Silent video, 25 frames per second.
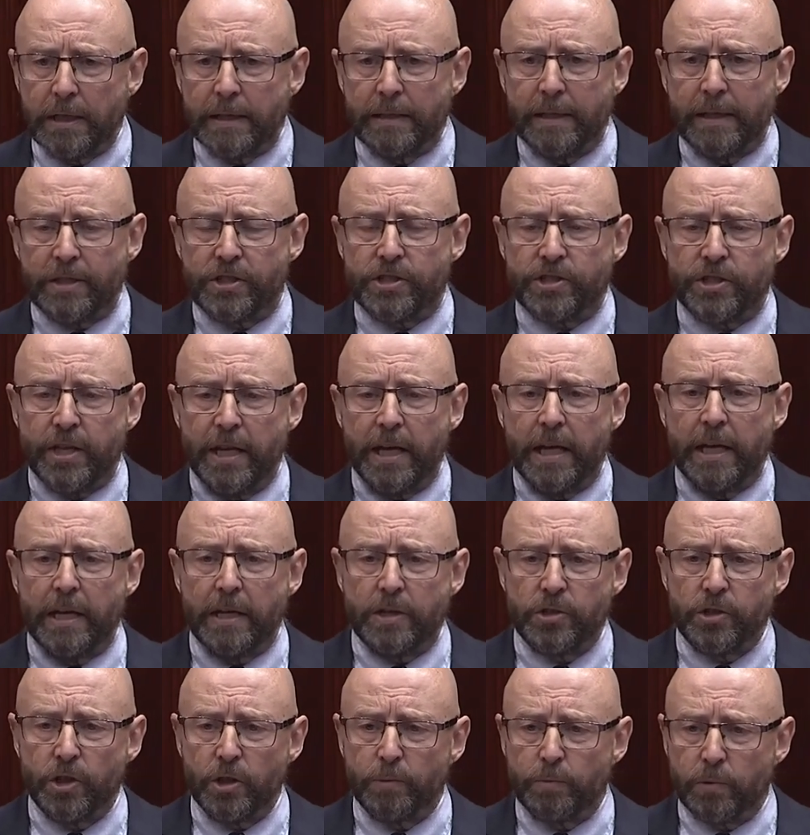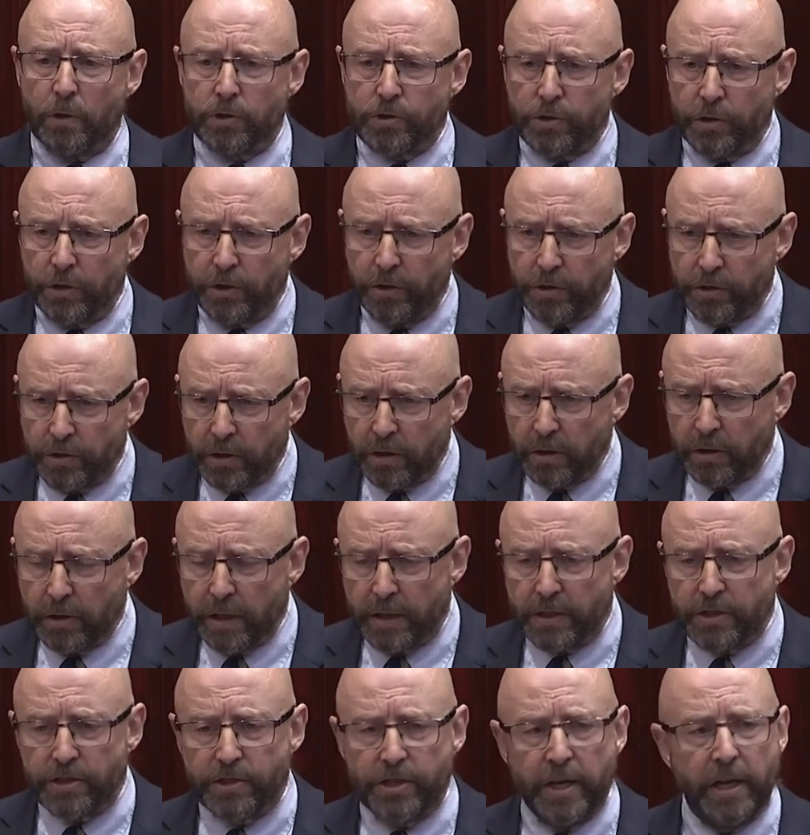Let's say to the prosecutor,
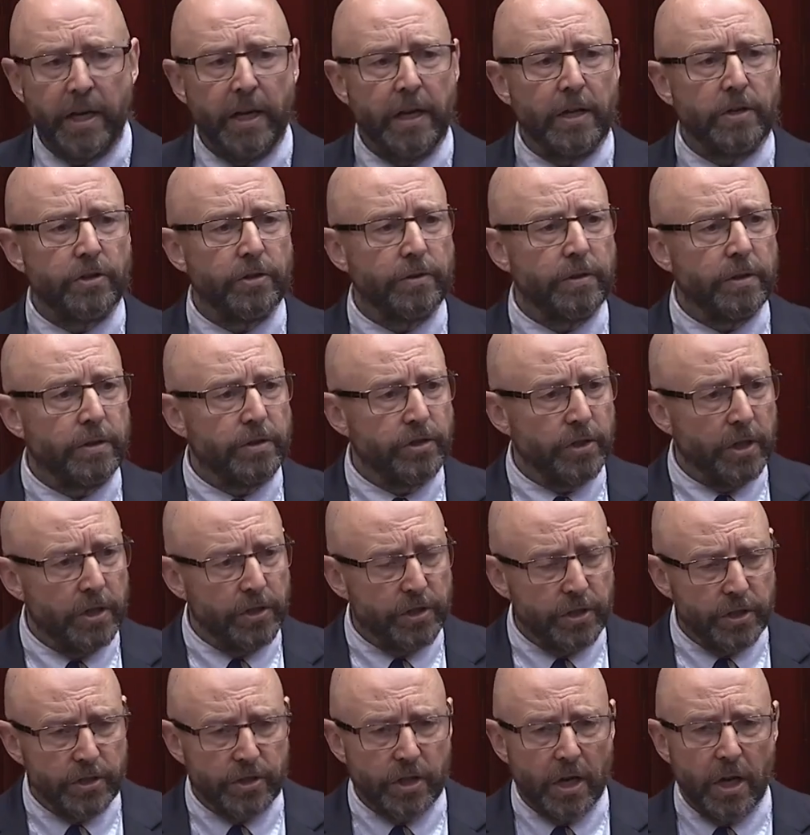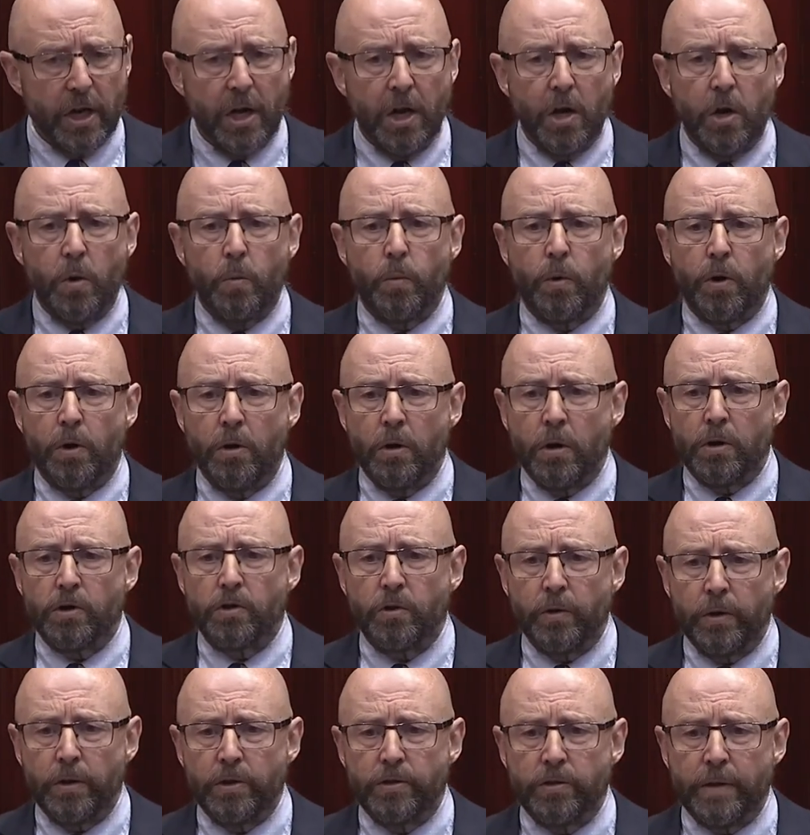let's say to the judges, we're
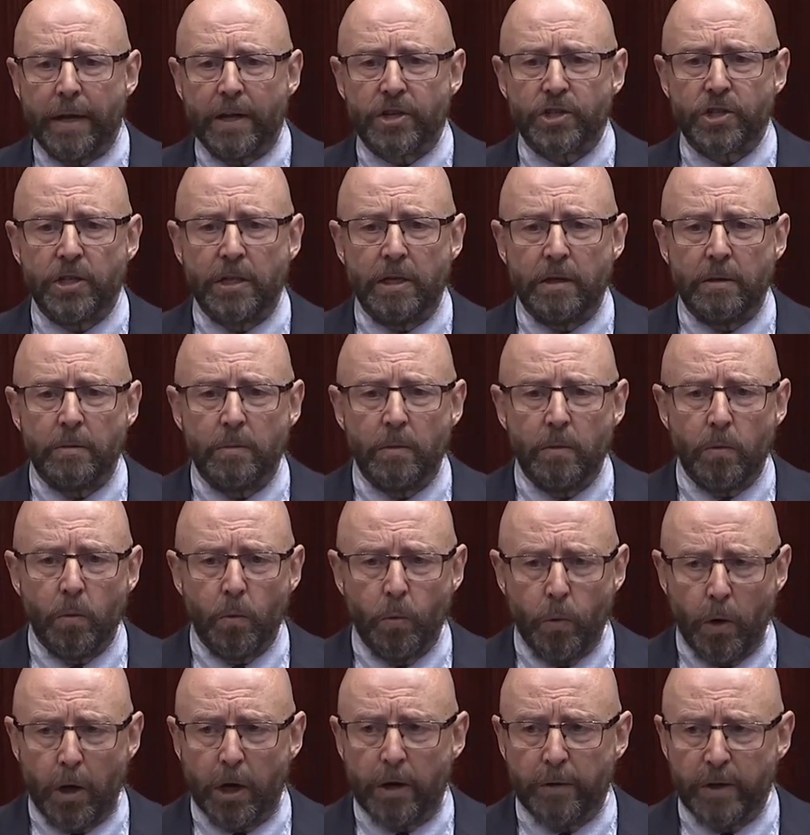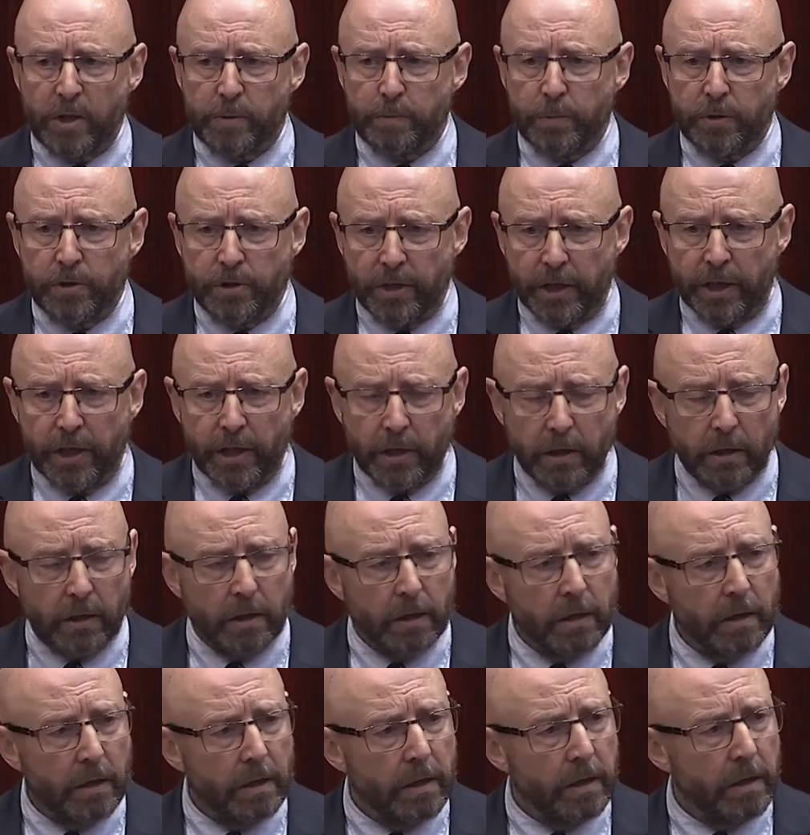not going to actually work this particular
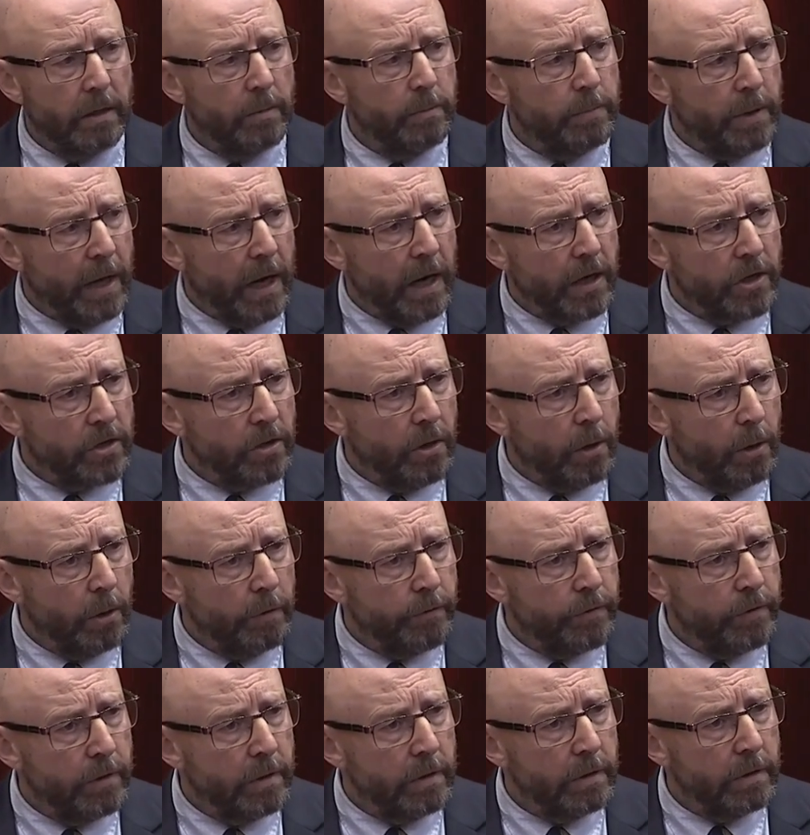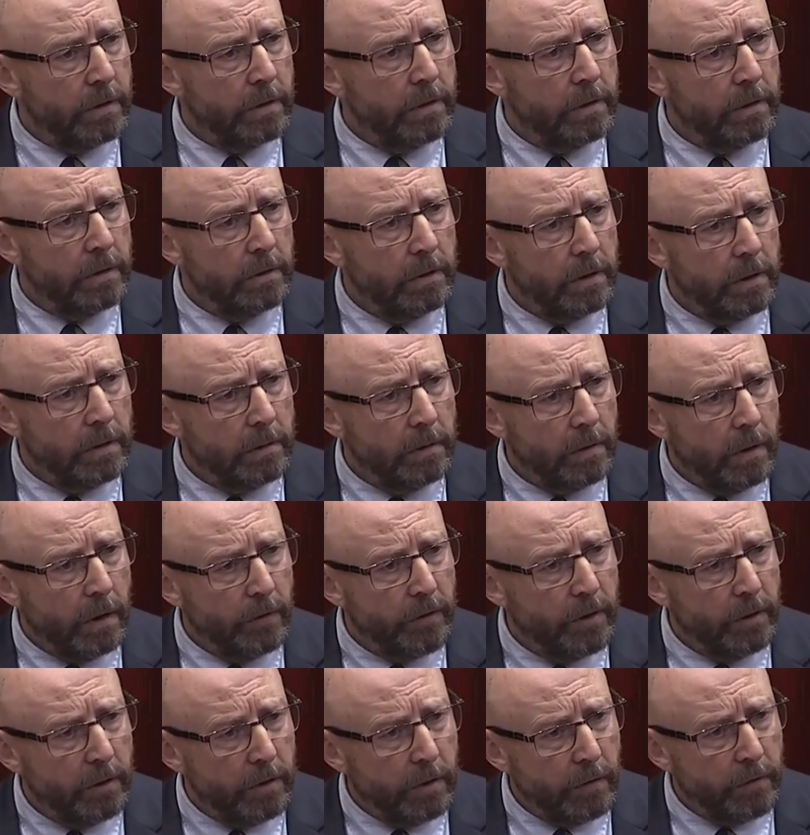part of the
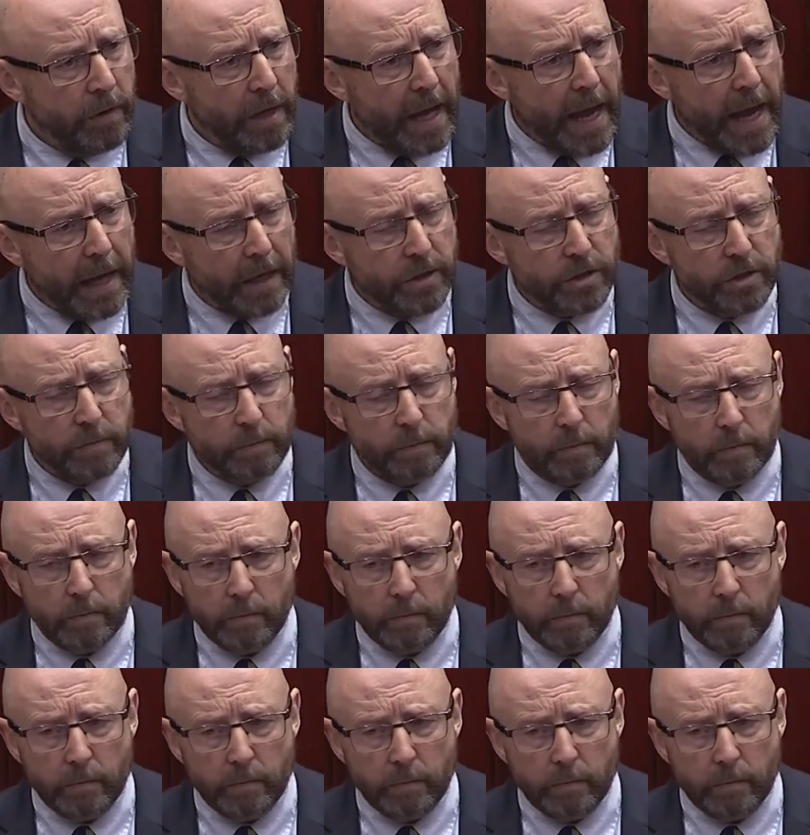Act.